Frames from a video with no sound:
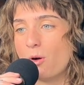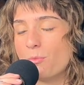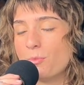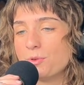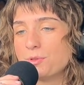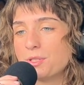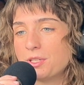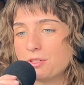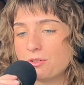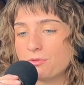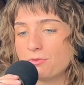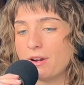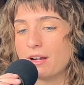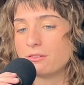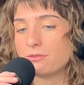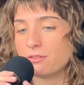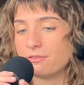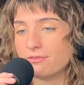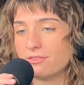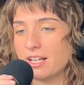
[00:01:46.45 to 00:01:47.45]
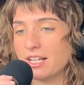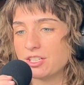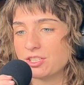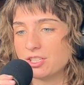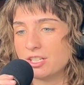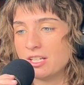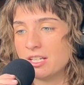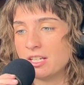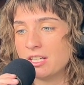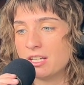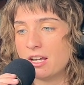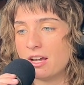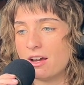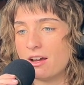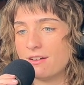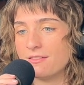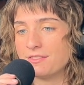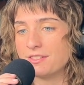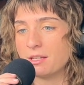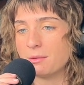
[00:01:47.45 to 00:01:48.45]
almost a direct reflection
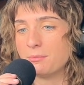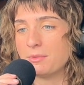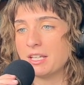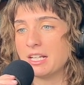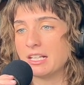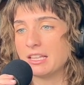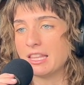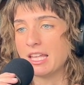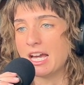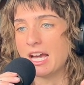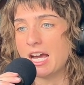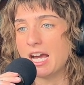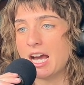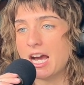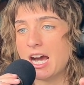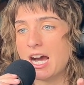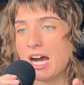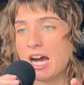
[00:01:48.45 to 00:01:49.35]
of something that